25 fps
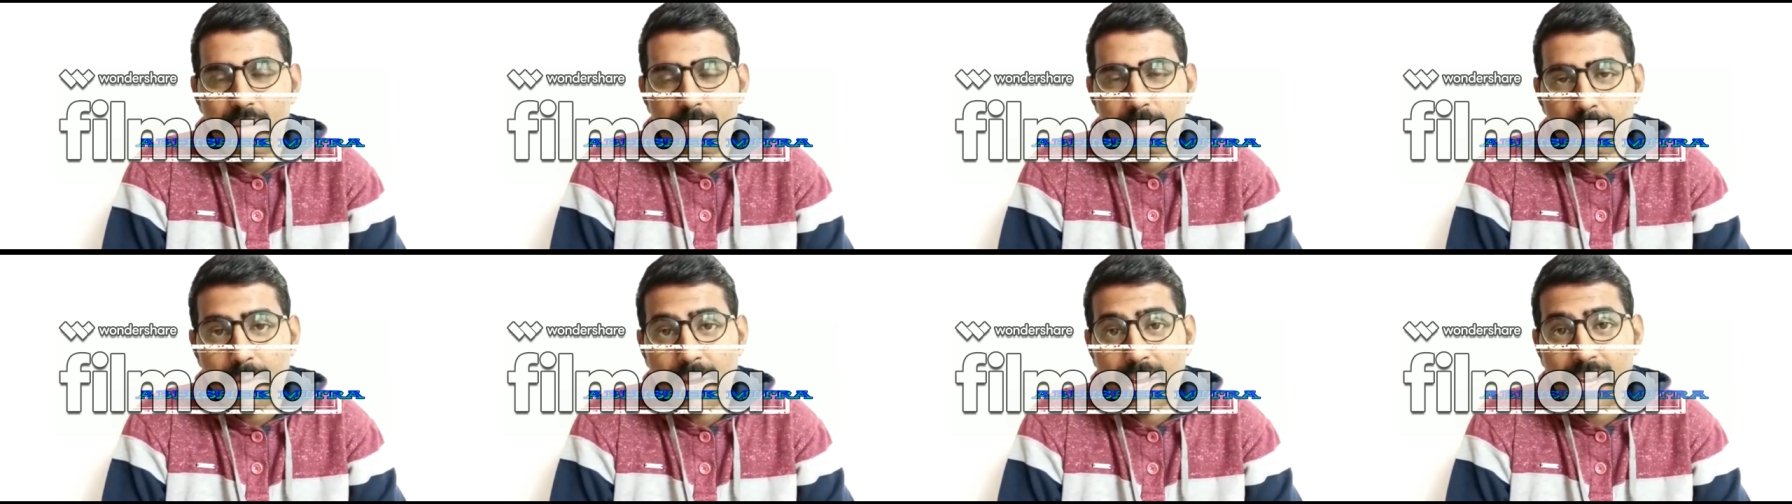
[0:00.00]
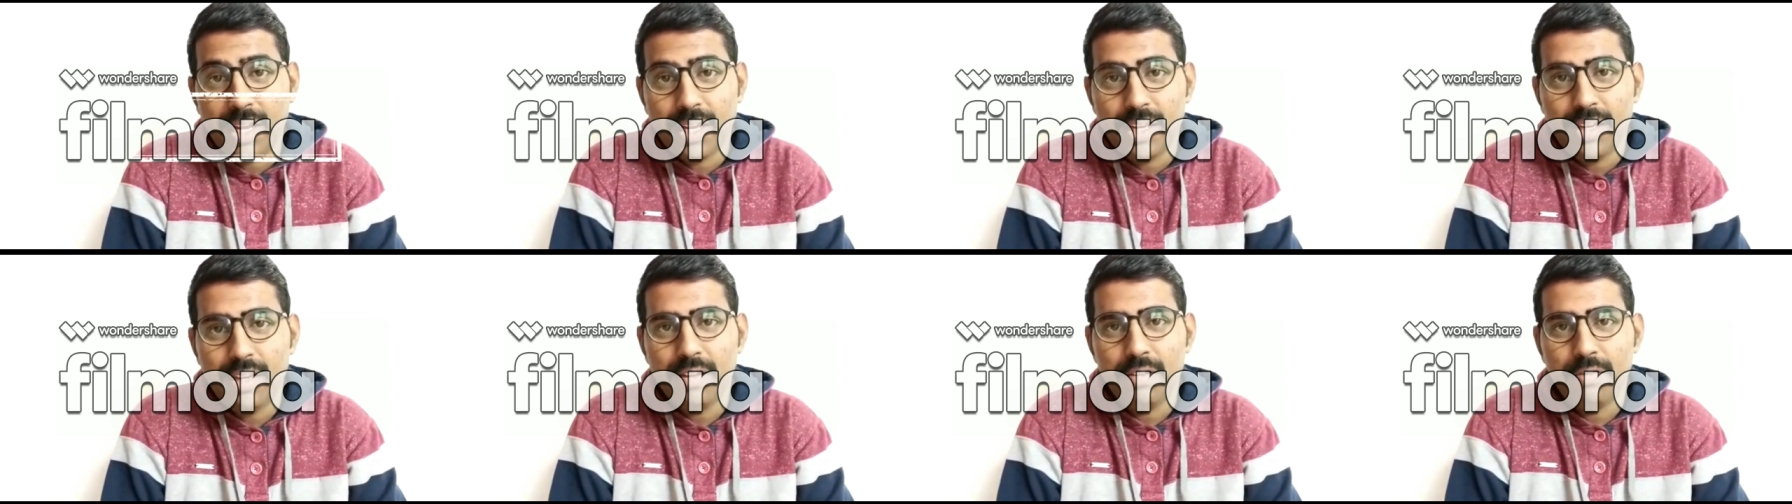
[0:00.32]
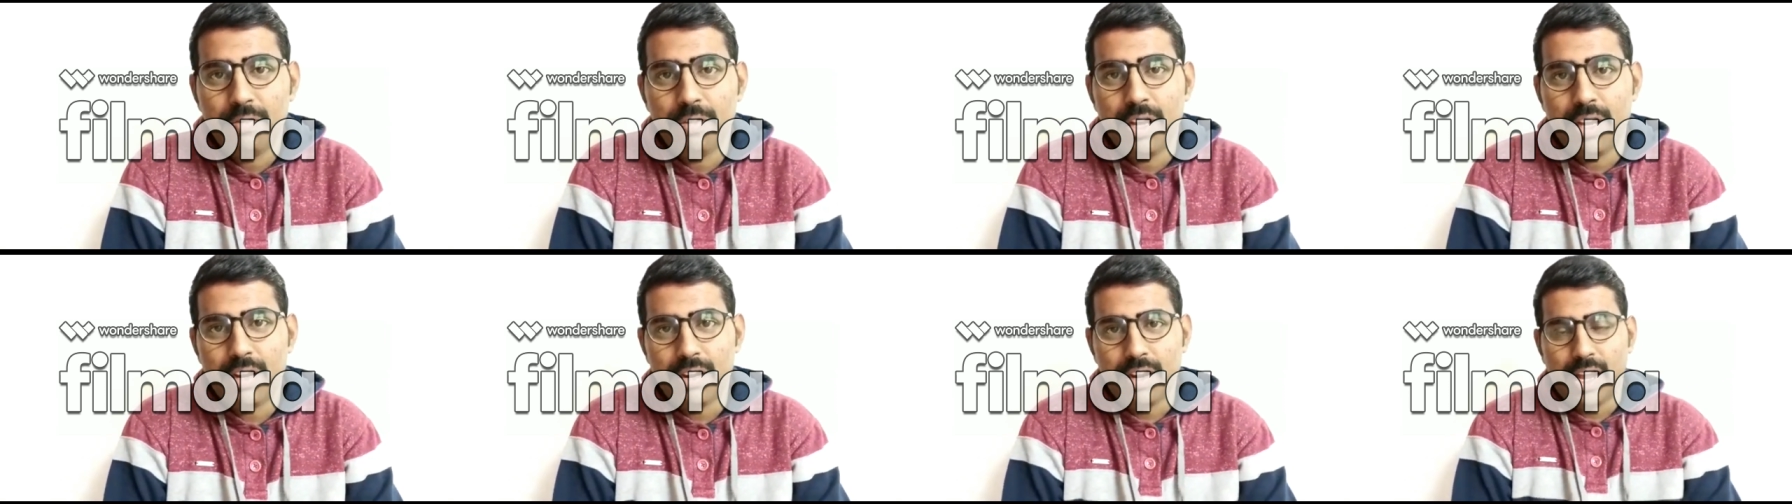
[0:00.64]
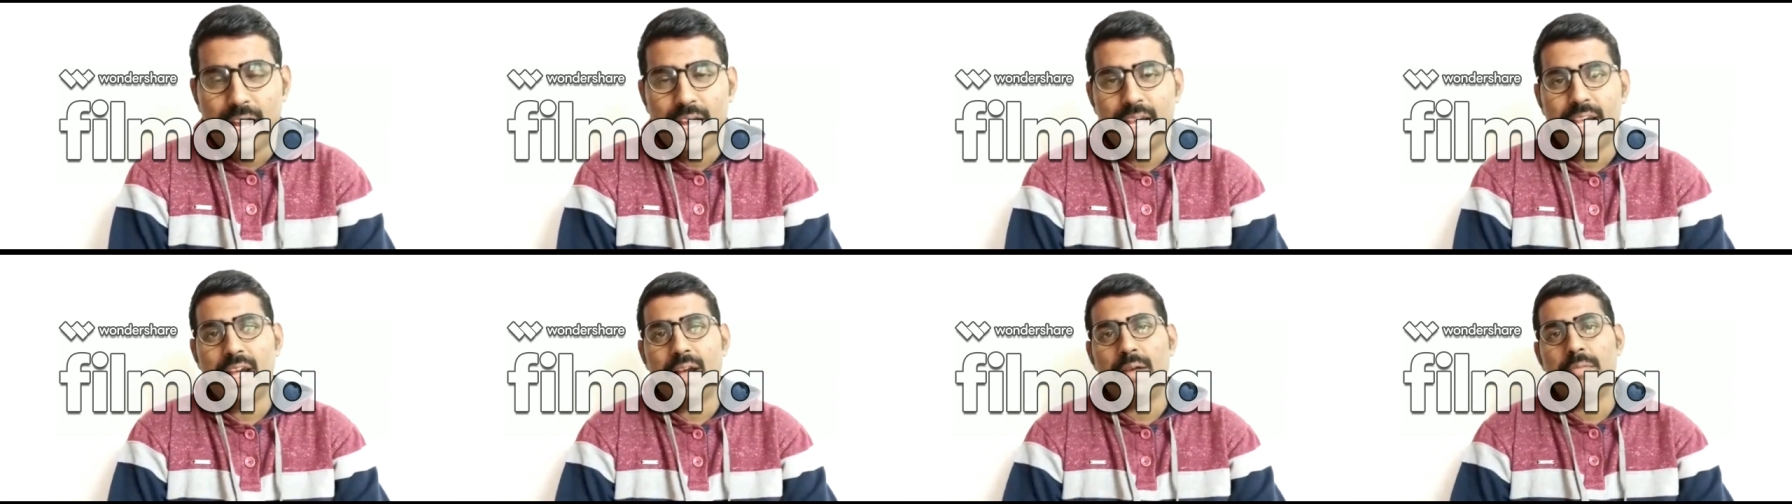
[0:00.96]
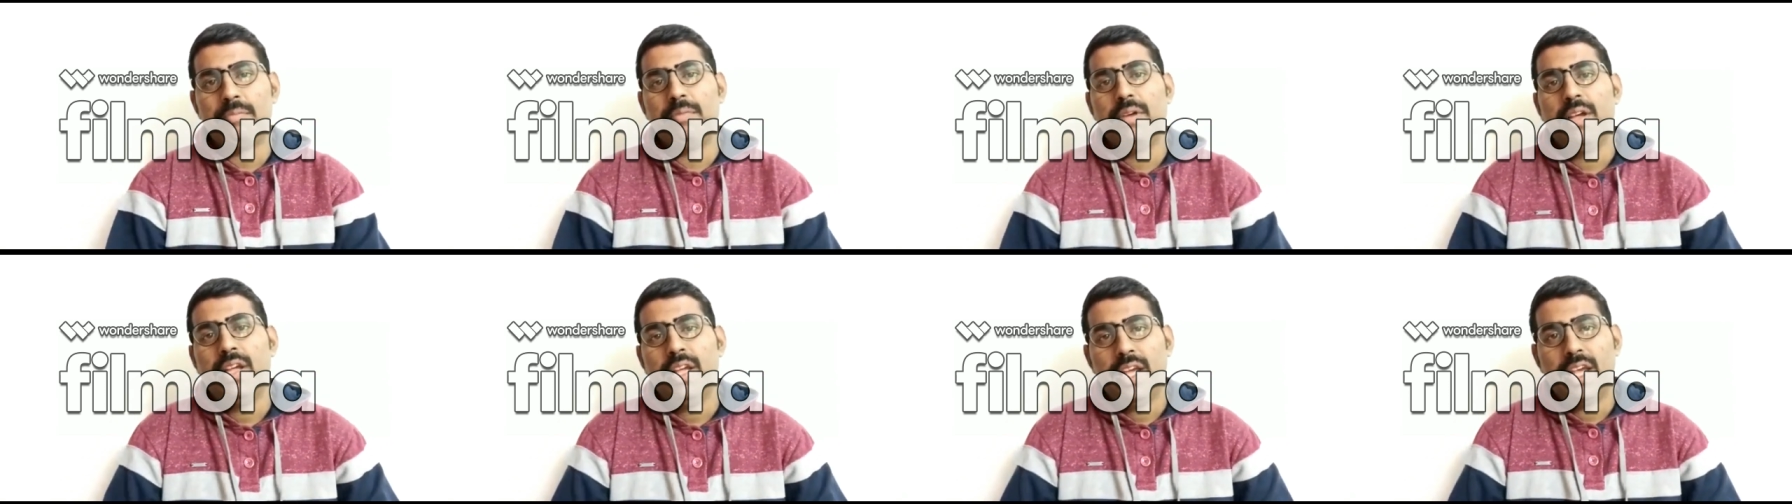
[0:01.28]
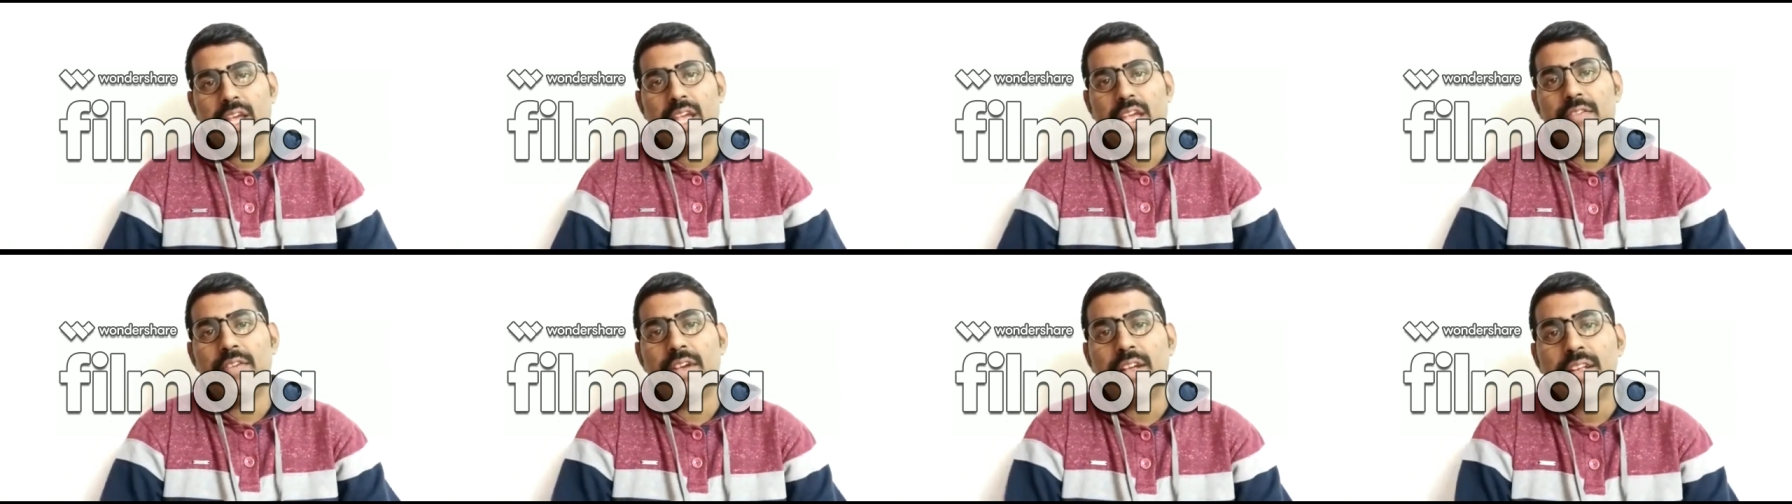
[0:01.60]
mine where I am
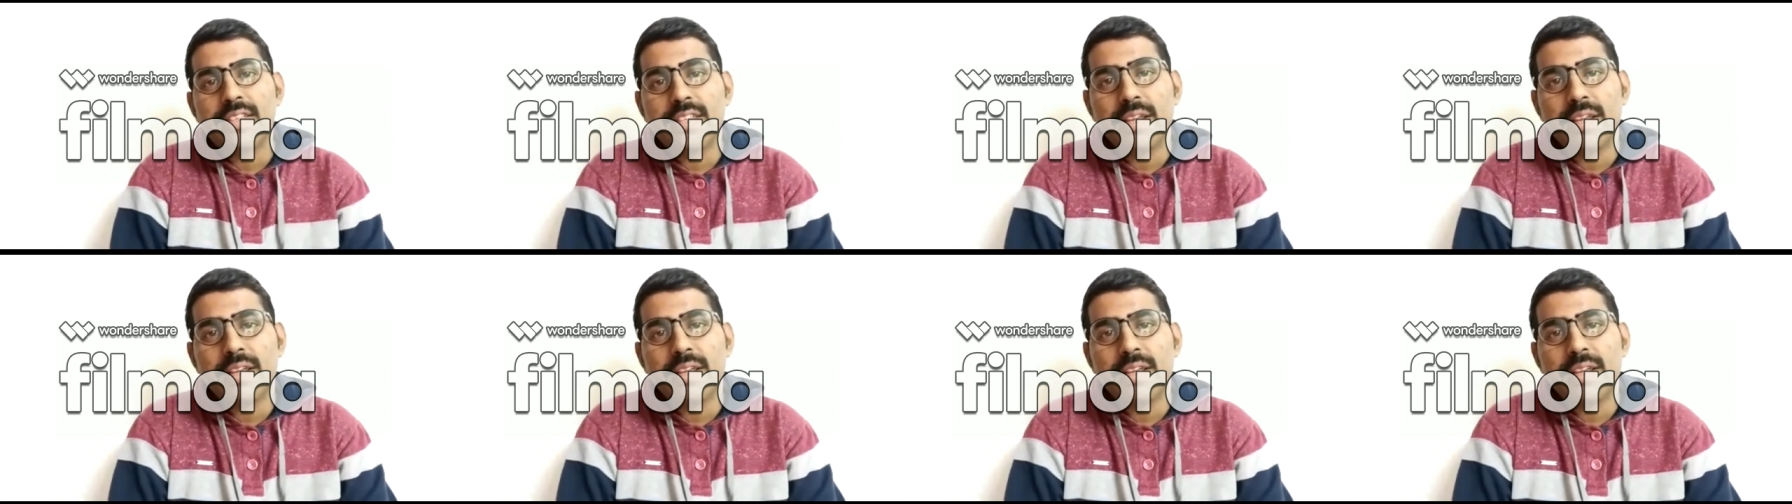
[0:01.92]
giving